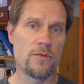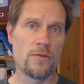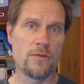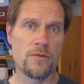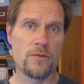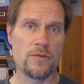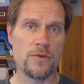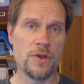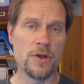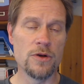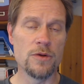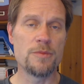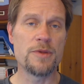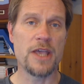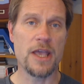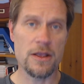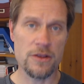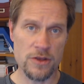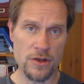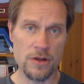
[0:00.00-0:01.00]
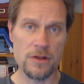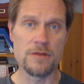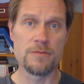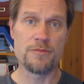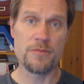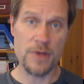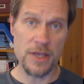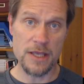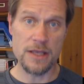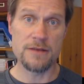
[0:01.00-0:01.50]
You'll
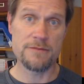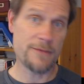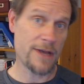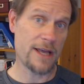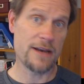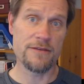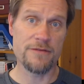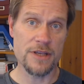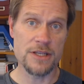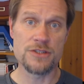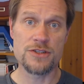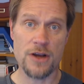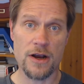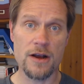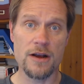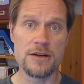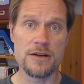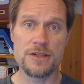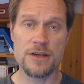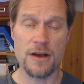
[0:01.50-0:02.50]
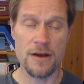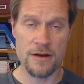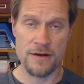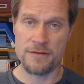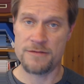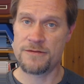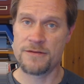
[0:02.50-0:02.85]
be kind of in charge of